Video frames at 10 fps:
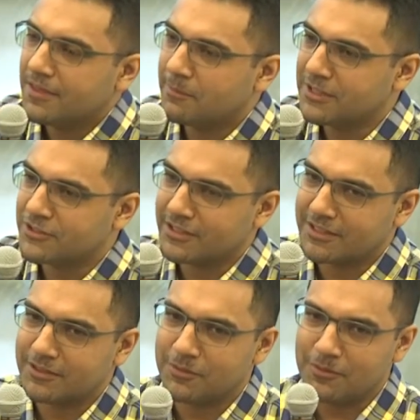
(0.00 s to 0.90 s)
The
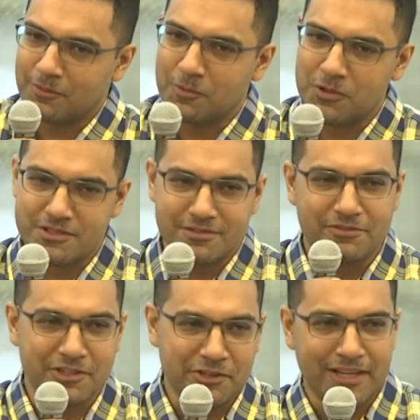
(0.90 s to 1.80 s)
magic
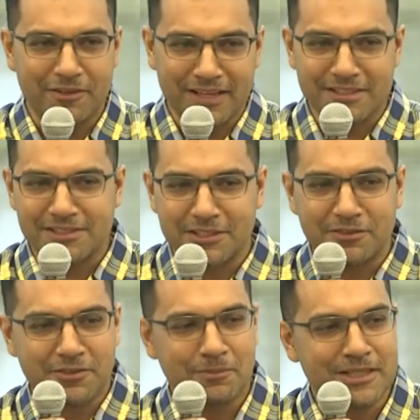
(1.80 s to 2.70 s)
wasn't figuring out that
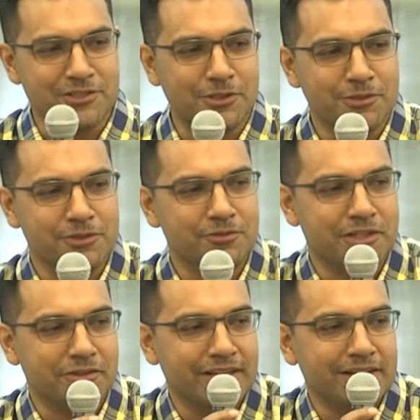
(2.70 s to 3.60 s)
stuff. The magic was
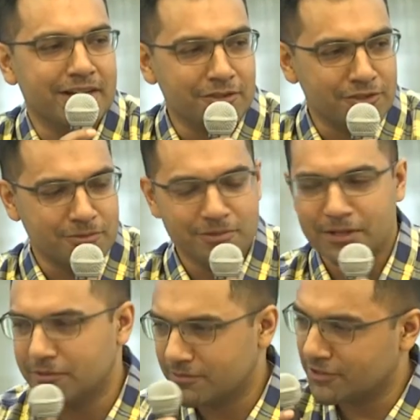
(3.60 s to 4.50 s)
figuring out how
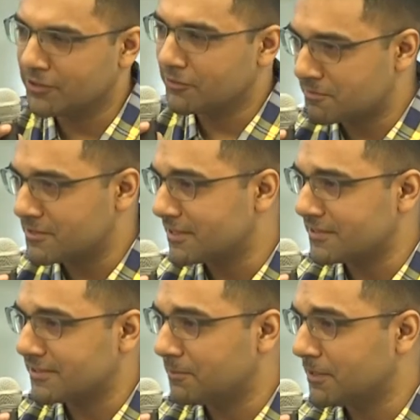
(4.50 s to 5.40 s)
we were to go from
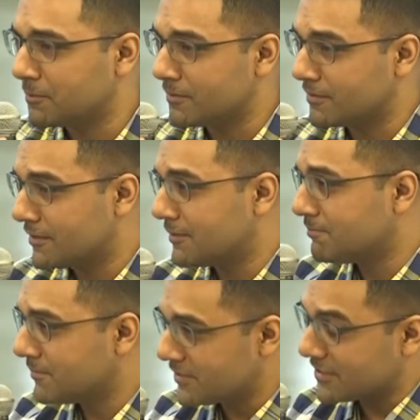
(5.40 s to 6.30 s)
60 people to
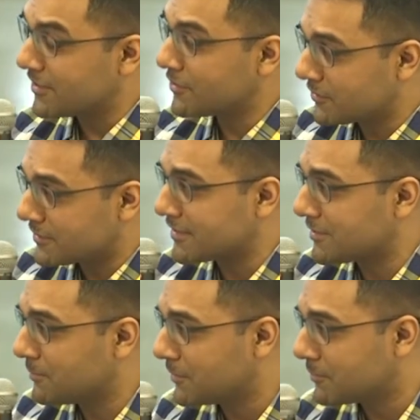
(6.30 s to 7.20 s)

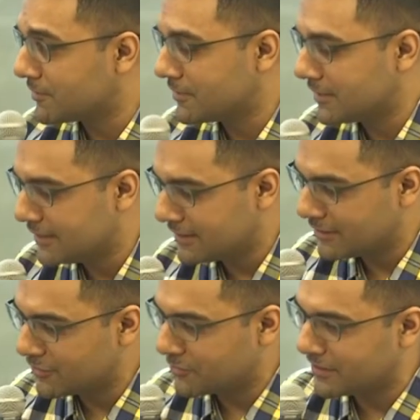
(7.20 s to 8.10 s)
660 people
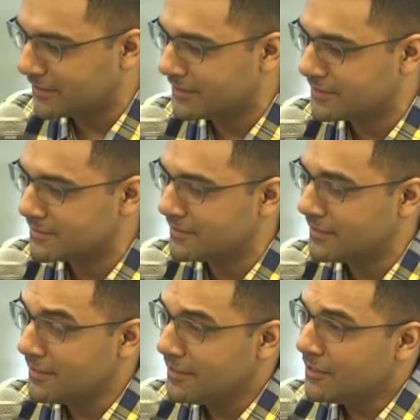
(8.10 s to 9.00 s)
in 3 years,
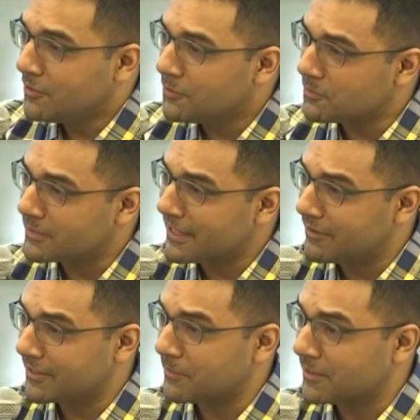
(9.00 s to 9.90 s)
all
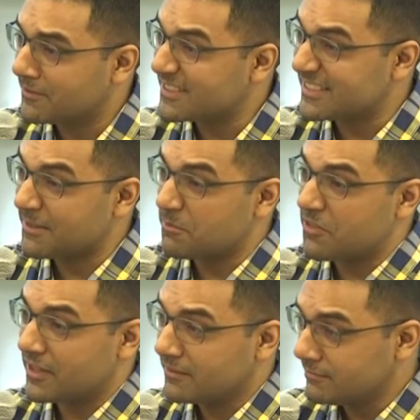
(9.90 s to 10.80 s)
caring about the same
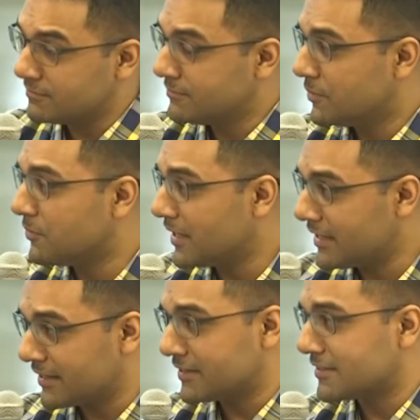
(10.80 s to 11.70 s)
thing, all
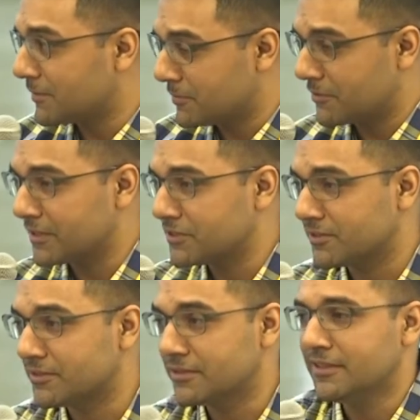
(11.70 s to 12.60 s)
heading in the same
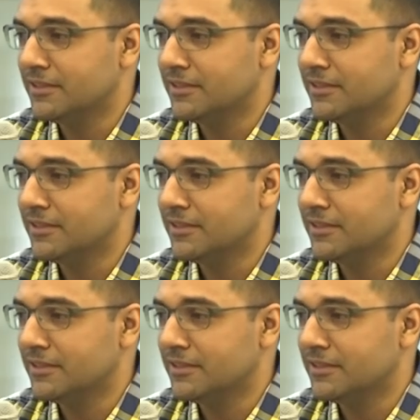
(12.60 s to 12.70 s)
direction,